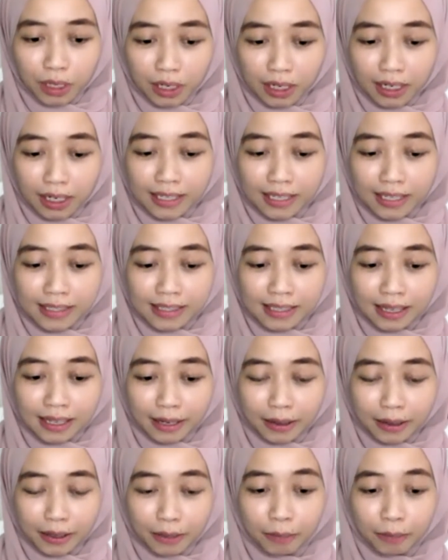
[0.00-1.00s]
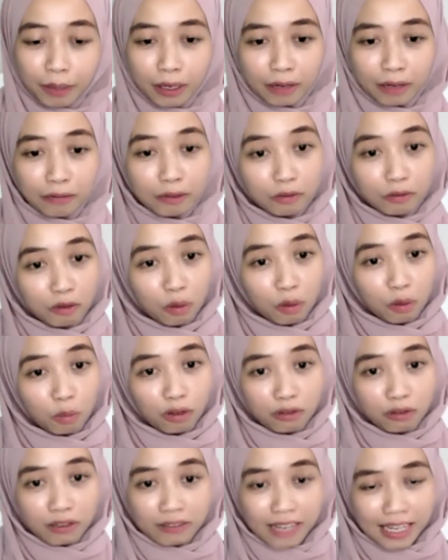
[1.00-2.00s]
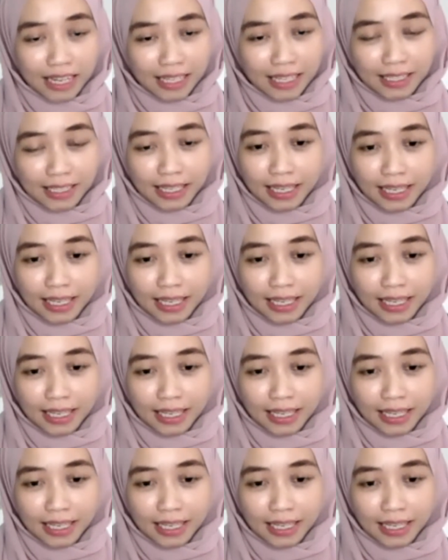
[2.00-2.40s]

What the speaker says: It's like a benefit for both of us.